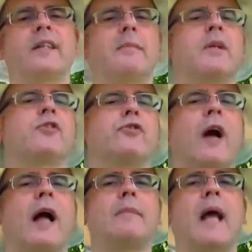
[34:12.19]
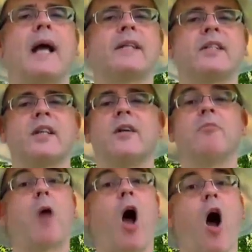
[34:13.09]
can be described as
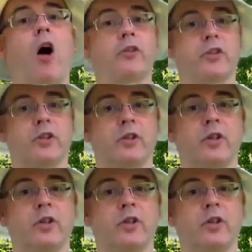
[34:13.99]
hot,